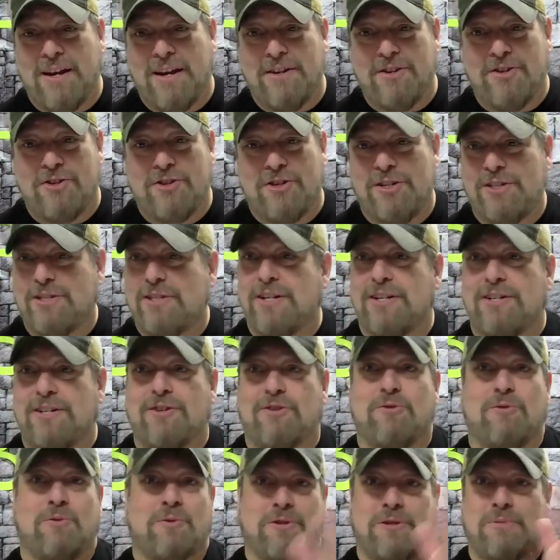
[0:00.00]
and she's like
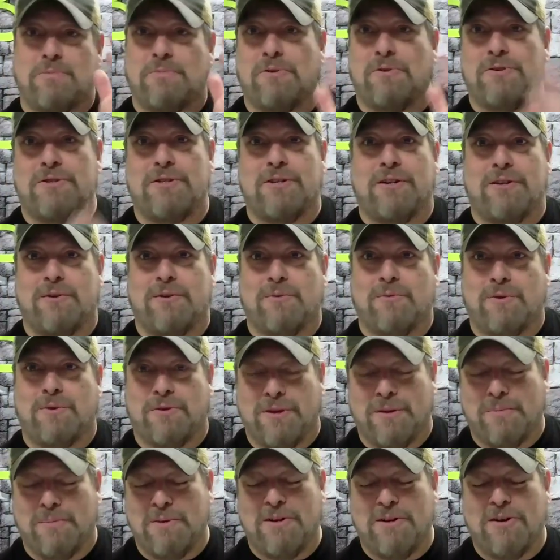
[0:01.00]
the coolest person in the
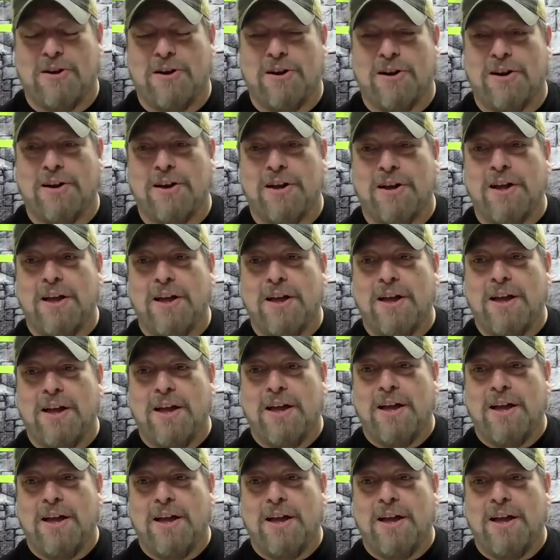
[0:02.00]
world. I'm in awe.